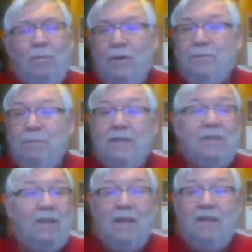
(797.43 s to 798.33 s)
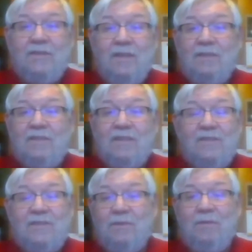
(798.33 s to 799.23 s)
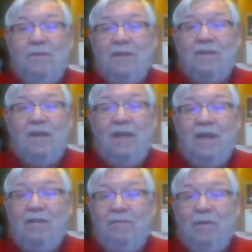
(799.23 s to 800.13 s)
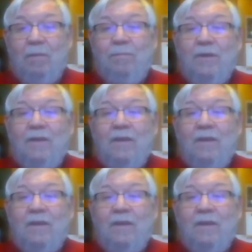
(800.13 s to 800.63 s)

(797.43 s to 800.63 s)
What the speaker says: which makes a lot of sense considering that they had a very